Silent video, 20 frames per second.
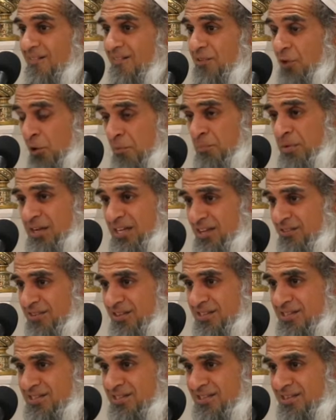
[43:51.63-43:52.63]

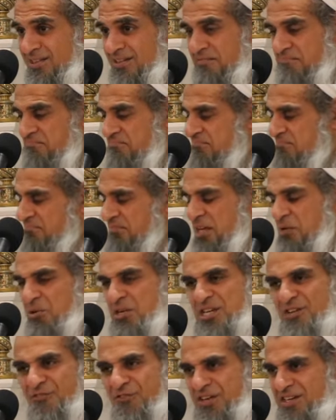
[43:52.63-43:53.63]
non-believers. They
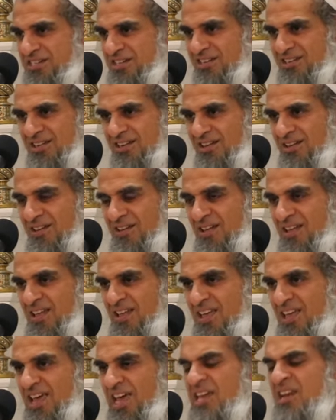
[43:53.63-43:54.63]
were defeated.
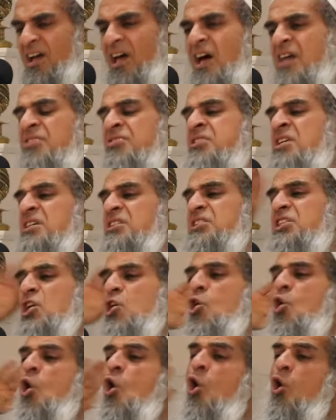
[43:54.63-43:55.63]
In Khandaq, they
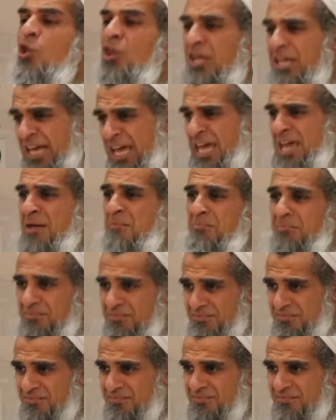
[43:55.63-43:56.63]
all came.
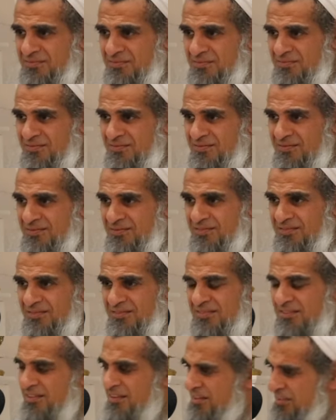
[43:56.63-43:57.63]

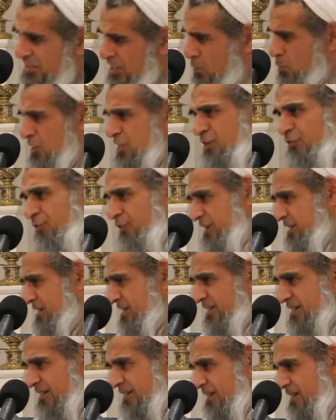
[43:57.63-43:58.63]
They were
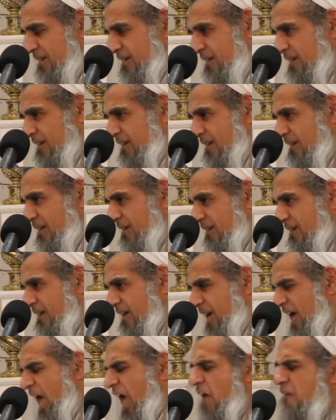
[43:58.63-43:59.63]
defeated.
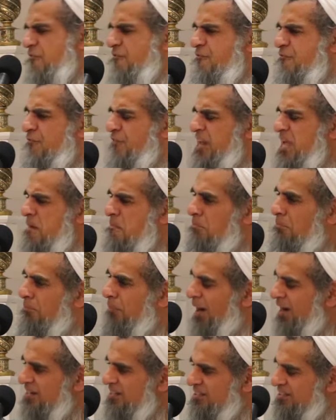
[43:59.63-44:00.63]
Every
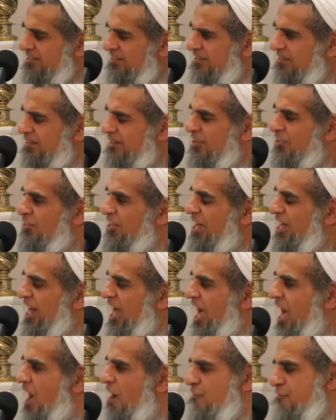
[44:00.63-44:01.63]
battle
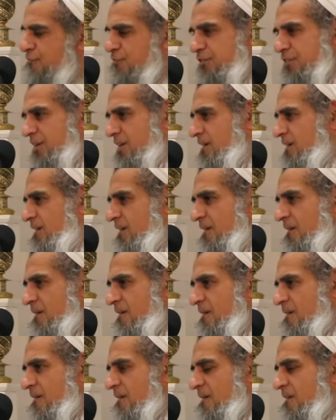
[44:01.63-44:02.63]
thereafter,
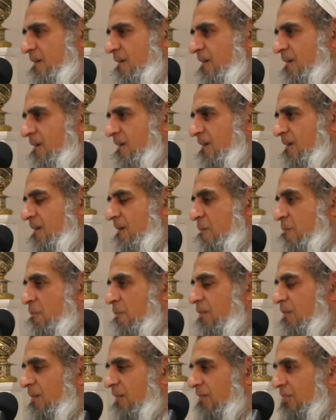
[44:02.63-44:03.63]

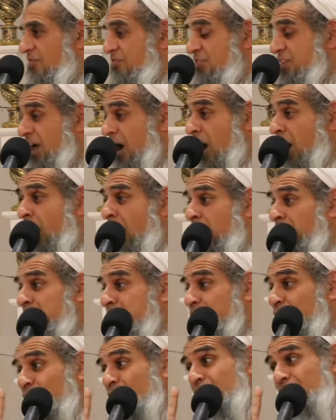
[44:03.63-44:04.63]
the
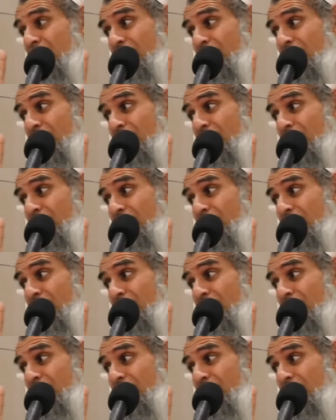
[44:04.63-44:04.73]
army of